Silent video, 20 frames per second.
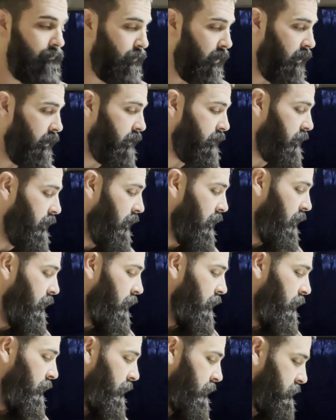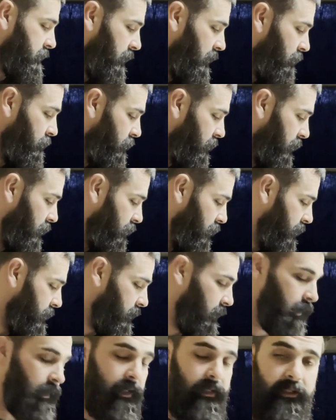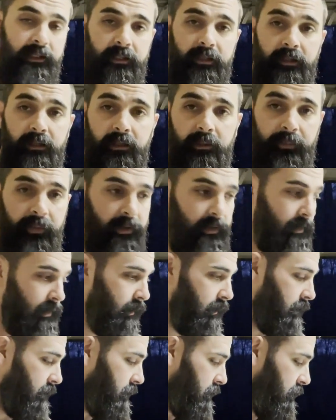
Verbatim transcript: But like I said, I want to go ahead and clean it up and,